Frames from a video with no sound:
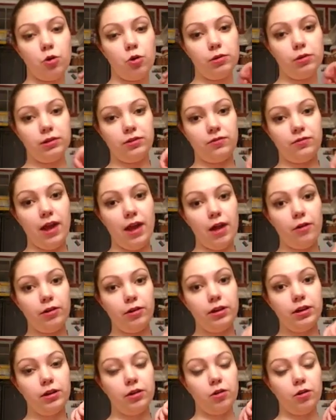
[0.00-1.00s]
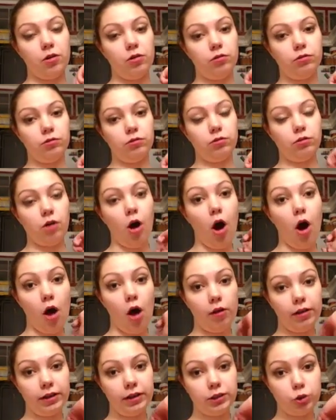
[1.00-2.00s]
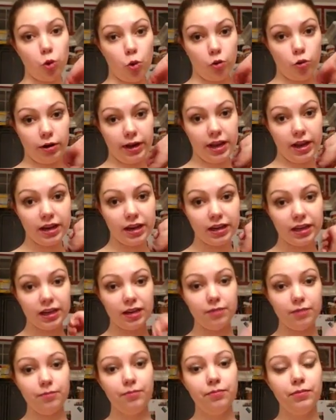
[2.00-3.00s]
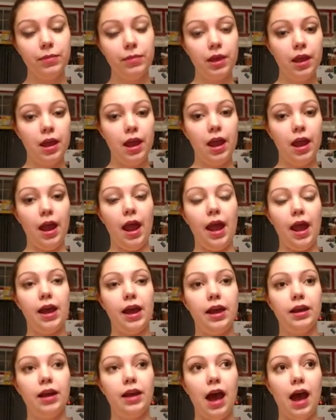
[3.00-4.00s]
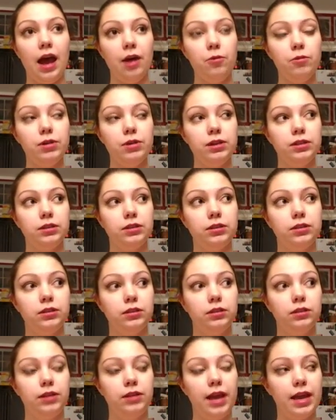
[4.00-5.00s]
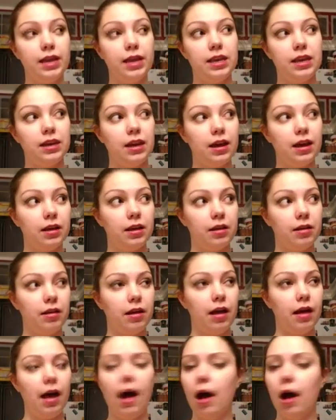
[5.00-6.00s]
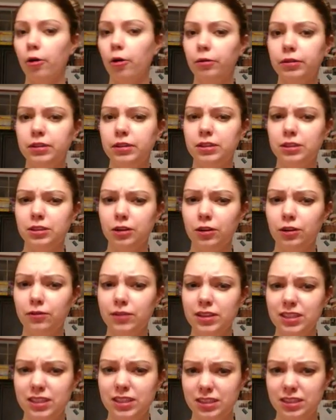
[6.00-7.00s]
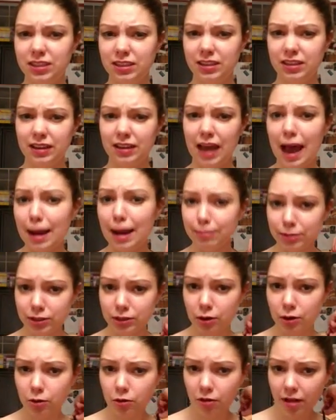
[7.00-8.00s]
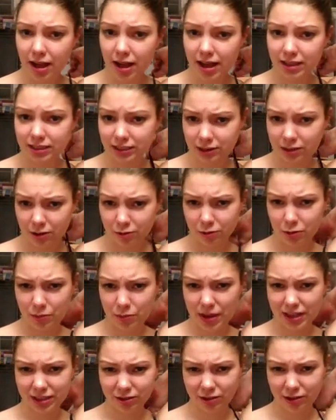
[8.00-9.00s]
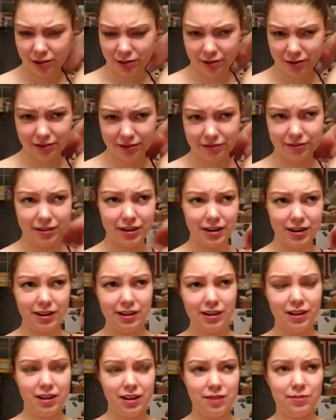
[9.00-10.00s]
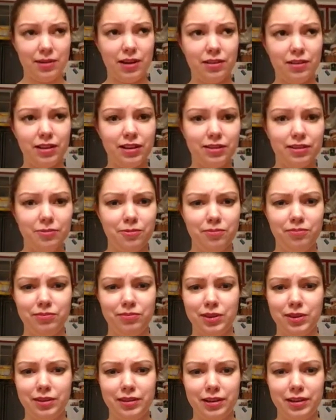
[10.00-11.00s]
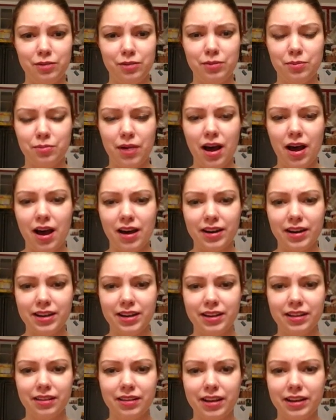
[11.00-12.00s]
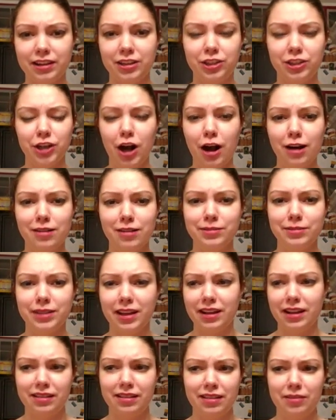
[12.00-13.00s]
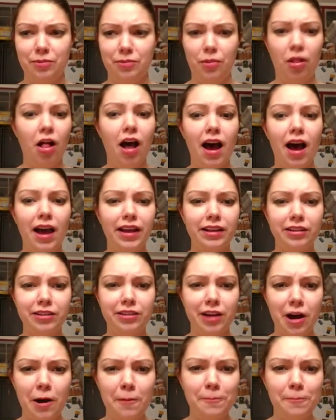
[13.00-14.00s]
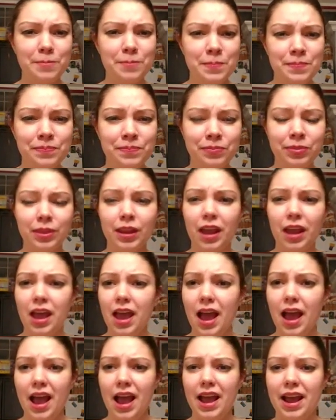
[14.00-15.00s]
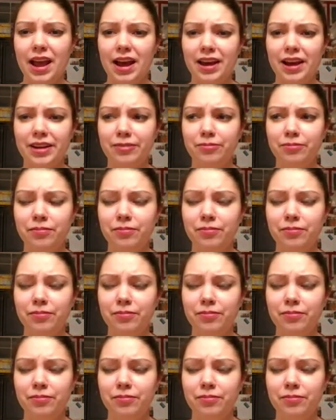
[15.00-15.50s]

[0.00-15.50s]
was very college oriented, and I was taking a health service capstone class, so you basically learn about like the human body and like jobs that apply, you know. And